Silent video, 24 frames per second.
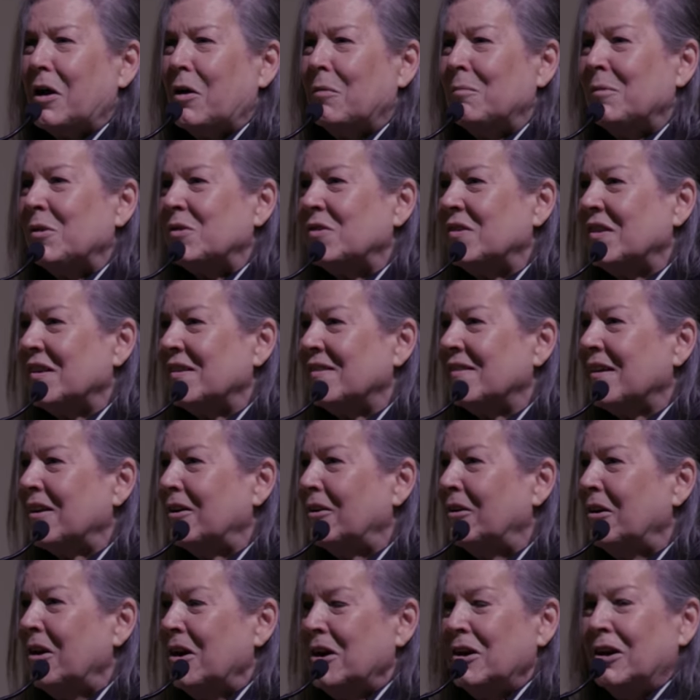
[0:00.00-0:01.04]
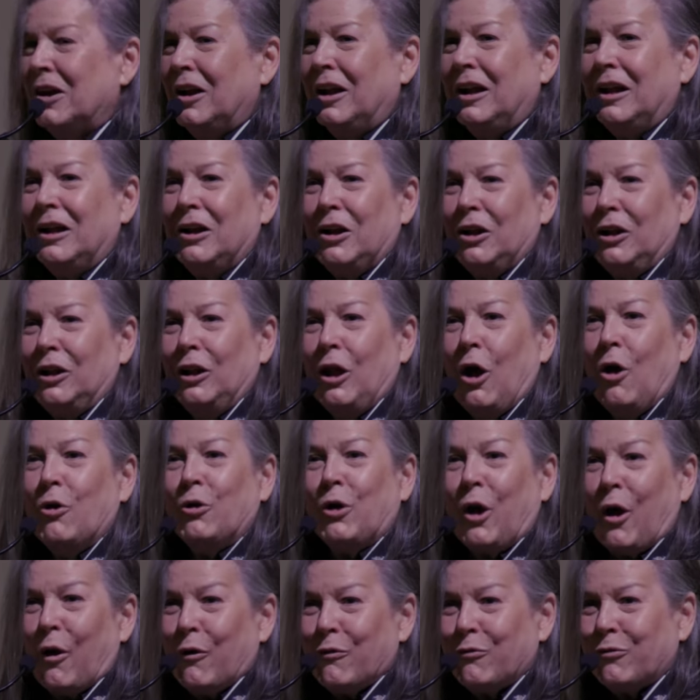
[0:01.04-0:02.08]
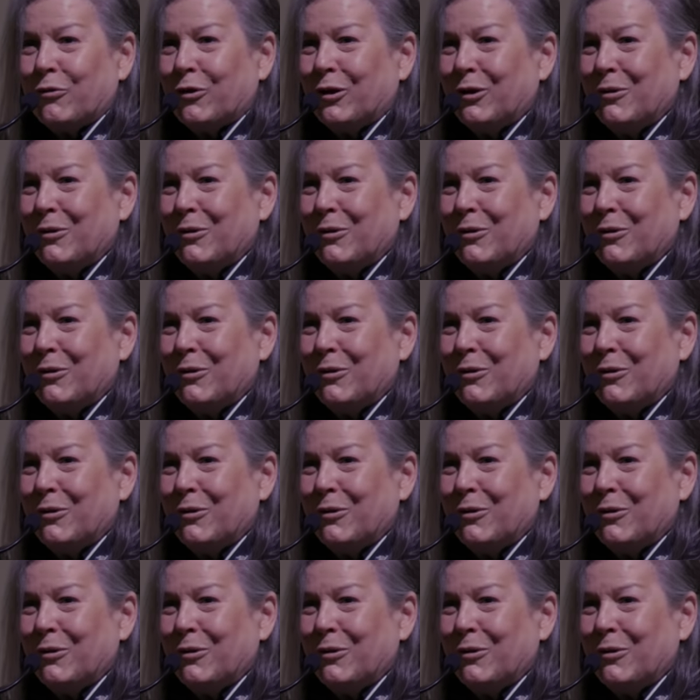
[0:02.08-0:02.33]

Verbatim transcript: almost as our logo for